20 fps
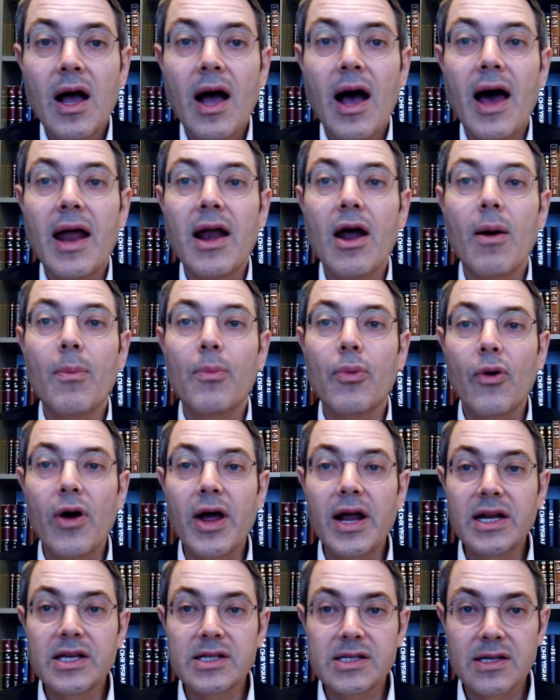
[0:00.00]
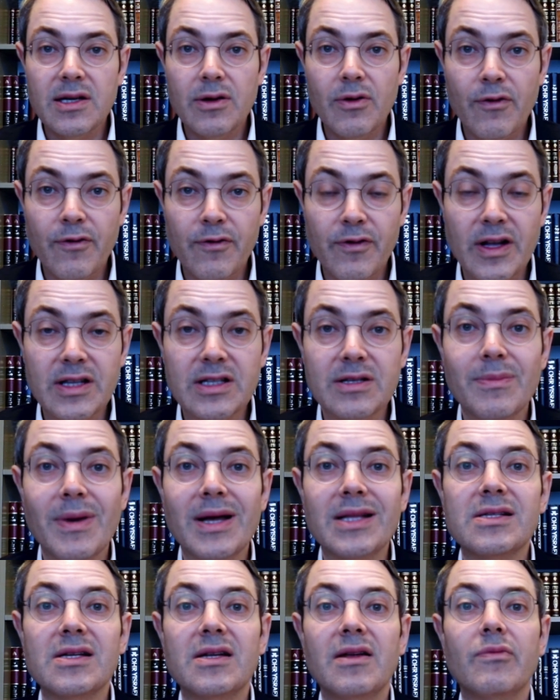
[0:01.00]
And our brain is
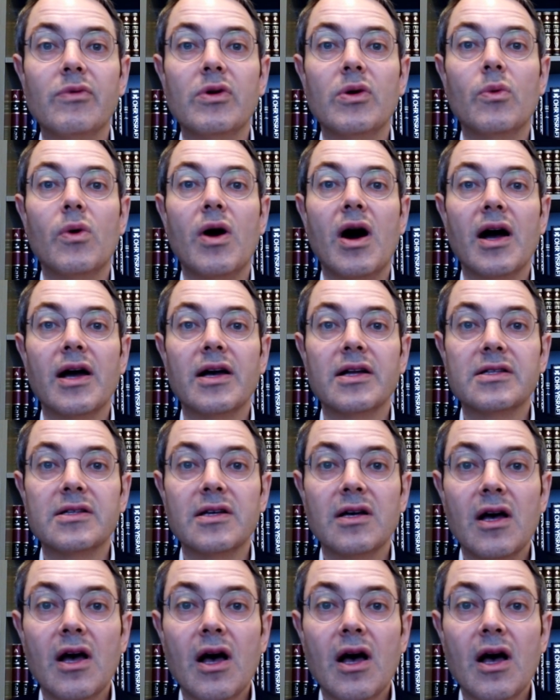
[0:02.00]
fundamentally rewired.